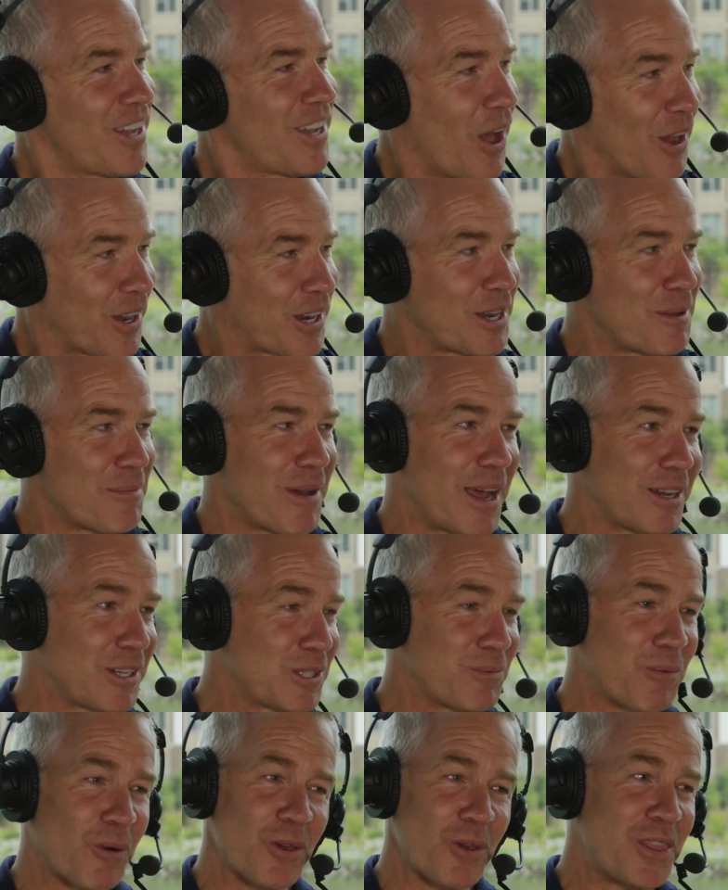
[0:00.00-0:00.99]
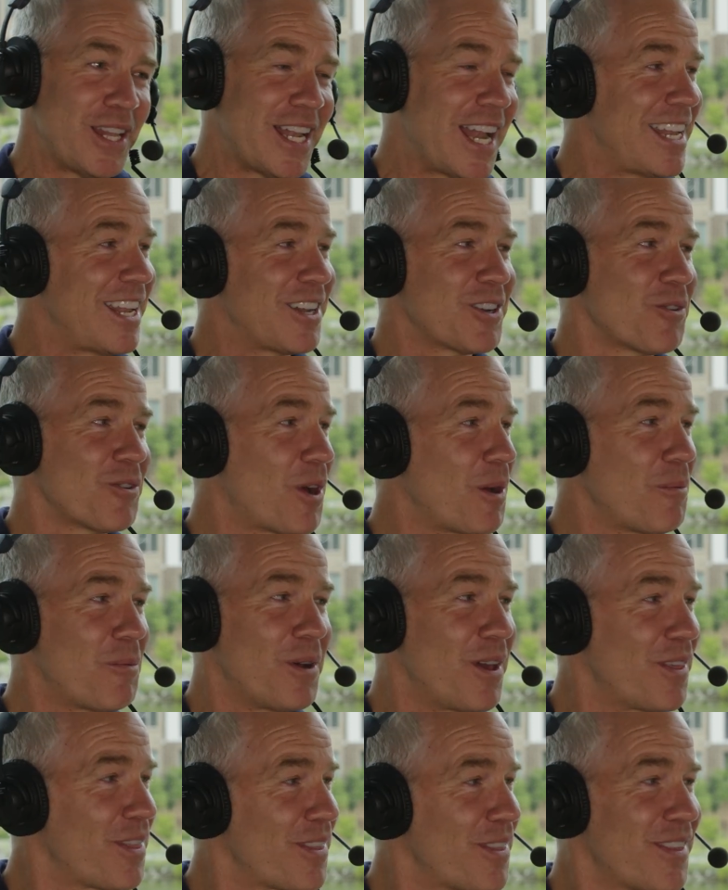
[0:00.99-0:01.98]
talking about a sport that I didn't grow up
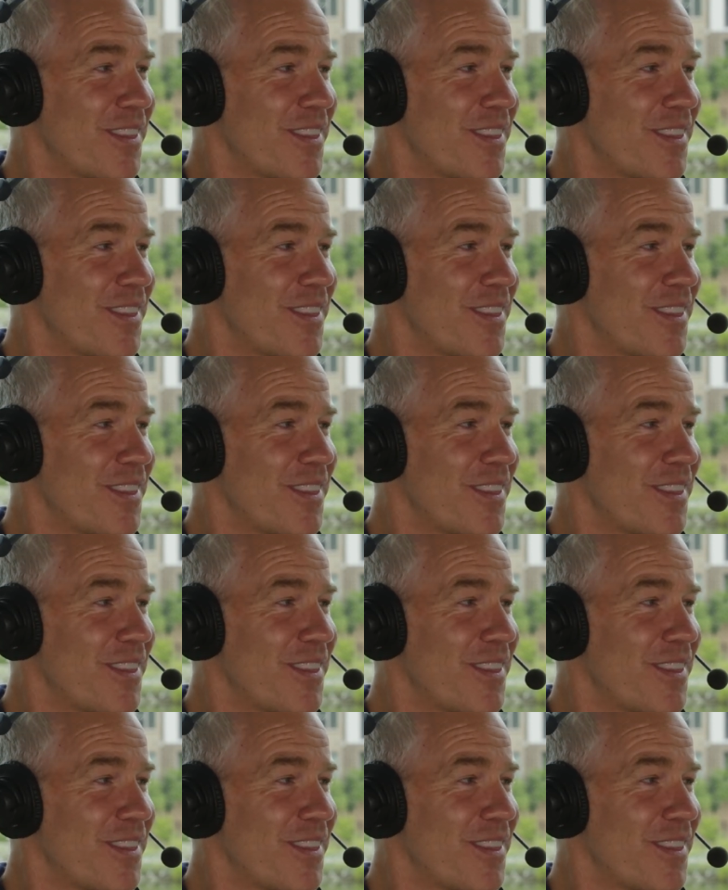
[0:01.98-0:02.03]
with.